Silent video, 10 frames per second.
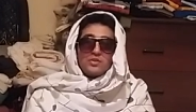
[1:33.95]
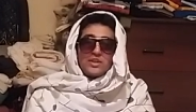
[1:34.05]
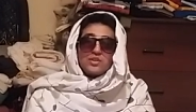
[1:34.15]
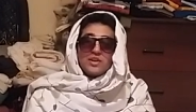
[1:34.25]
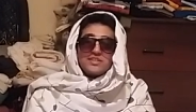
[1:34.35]

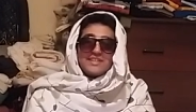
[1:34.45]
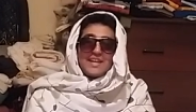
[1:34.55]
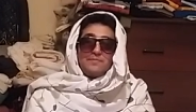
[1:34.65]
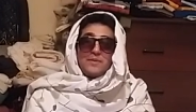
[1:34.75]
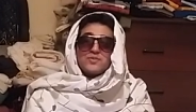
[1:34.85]
These are the
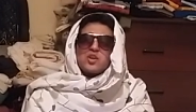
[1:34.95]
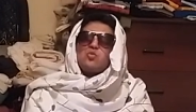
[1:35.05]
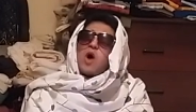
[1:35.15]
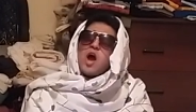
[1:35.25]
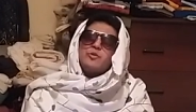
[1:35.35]
same people, like,
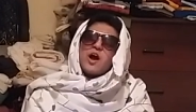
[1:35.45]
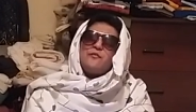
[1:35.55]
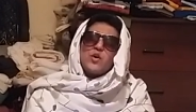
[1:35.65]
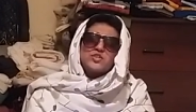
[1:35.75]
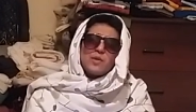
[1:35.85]
why we
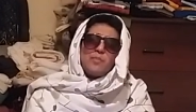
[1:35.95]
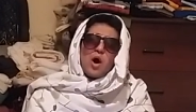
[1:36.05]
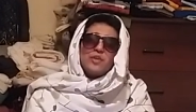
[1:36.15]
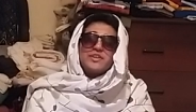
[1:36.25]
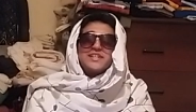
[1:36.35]
got focused on
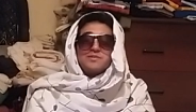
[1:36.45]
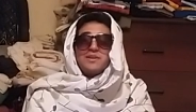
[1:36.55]
politics?